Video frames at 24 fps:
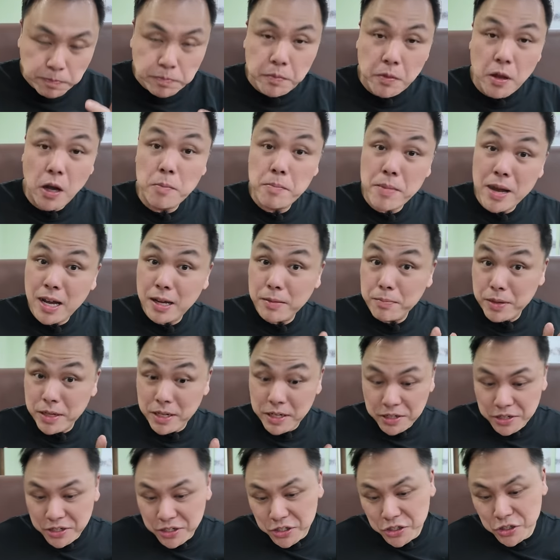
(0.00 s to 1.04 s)
Not bad, but
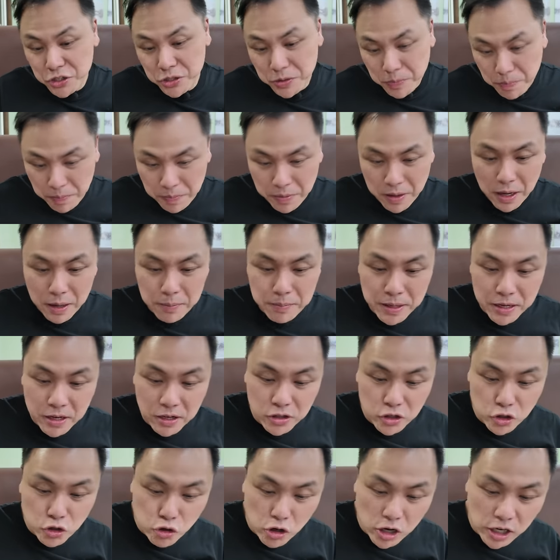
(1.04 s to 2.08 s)
it is a bit
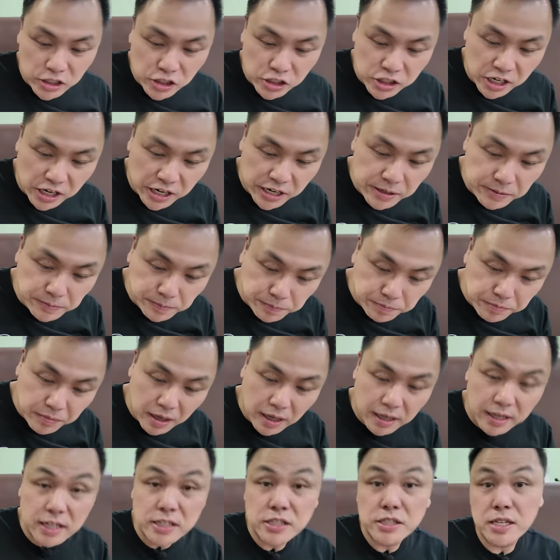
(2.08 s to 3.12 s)
on the dry side.
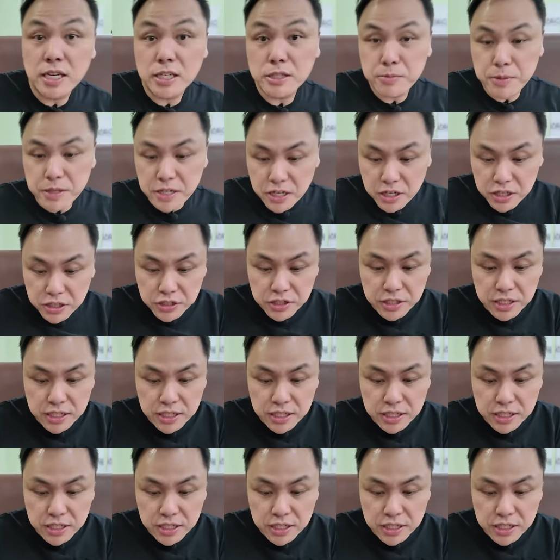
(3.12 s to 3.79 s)
I guess that's because